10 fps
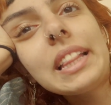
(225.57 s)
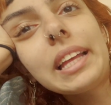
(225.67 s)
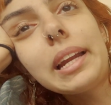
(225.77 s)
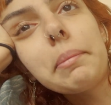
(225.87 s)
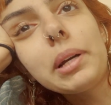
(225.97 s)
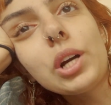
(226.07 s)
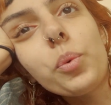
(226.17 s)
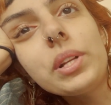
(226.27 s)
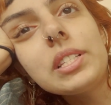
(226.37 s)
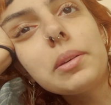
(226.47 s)
Then I'm gonna go
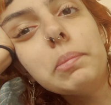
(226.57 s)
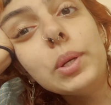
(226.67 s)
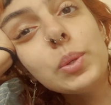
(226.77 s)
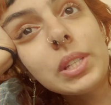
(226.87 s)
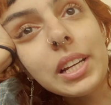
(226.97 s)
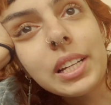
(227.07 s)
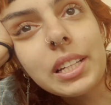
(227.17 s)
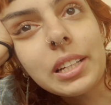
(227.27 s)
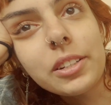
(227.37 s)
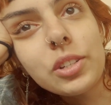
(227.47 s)
into
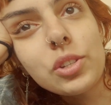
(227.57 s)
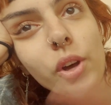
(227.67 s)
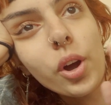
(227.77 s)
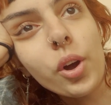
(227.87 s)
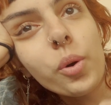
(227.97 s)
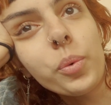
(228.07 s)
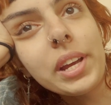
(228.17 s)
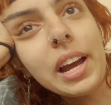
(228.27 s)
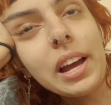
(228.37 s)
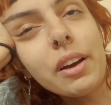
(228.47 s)
music. So we
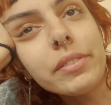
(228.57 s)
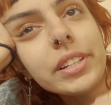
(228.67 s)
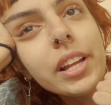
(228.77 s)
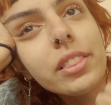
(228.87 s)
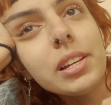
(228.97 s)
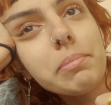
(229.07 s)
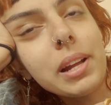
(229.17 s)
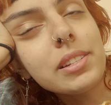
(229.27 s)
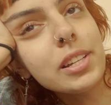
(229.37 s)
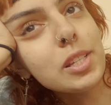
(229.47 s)
have Nothing
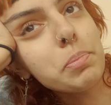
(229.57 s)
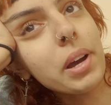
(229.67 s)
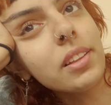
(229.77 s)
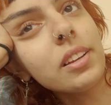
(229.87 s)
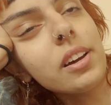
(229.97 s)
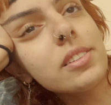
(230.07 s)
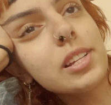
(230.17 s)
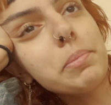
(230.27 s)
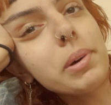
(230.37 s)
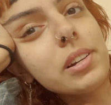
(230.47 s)
Matters by The Last
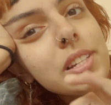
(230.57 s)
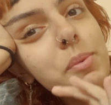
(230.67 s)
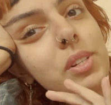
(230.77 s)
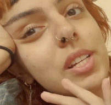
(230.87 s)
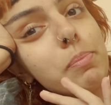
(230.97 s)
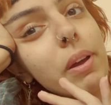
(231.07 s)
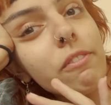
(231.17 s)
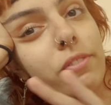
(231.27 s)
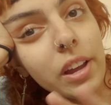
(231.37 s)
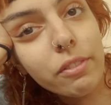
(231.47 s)
Dinner Party, which is my
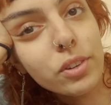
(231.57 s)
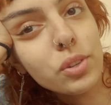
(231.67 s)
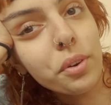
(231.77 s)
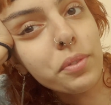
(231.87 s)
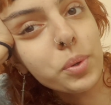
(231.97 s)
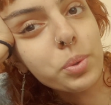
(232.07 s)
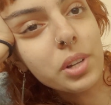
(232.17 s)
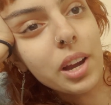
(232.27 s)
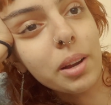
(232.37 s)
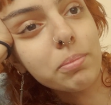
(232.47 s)
favorite song of all
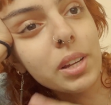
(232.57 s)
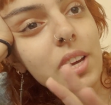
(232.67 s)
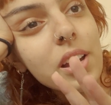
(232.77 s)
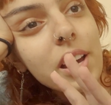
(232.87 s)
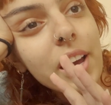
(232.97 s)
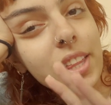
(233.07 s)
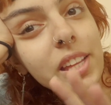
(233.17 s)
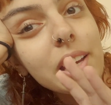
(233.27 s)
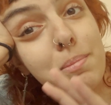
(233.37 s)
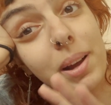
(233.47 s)
time. I
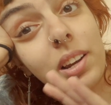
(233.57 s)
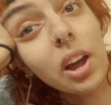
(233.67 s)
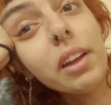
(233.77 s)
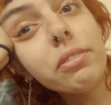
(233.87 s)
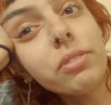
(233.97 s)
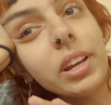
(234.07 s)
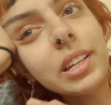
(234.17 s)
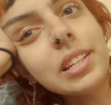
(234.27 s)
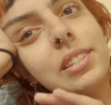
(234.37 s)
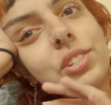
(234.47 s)
think in my life, it
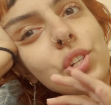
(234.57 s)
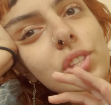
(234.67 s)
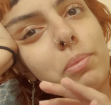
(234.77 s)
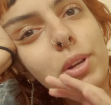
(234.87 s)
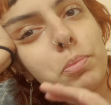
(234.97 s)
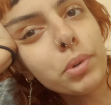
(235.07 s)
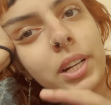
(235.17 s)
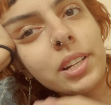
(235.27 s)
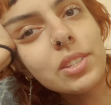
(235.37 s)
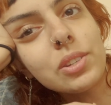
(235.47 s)
is just the most
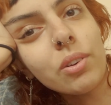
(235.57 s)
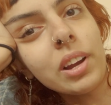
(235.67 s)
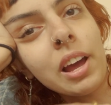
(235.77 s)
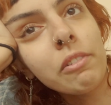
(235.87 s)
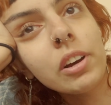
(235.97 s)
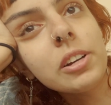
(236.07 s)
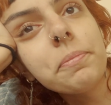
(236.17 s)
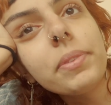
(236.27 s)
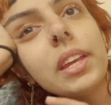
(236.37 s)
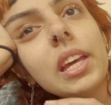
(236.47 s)
brilliant song ever.
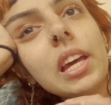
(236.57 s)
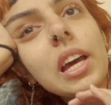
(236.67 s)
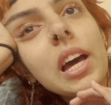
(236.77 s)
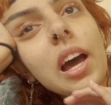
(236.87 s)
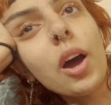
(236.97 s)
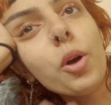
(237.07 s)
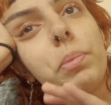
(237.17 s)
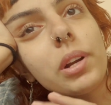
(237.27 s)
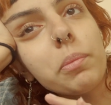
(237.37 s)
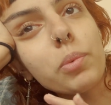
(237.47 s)

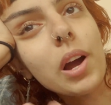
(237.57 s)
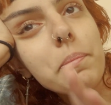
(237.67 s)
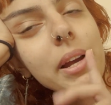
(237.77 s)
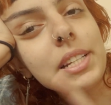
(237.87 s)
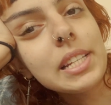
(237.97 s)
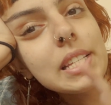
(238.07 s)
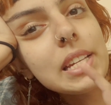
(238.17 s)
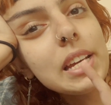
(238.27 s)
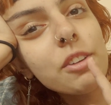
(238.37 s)
Open Up White by Dizzy.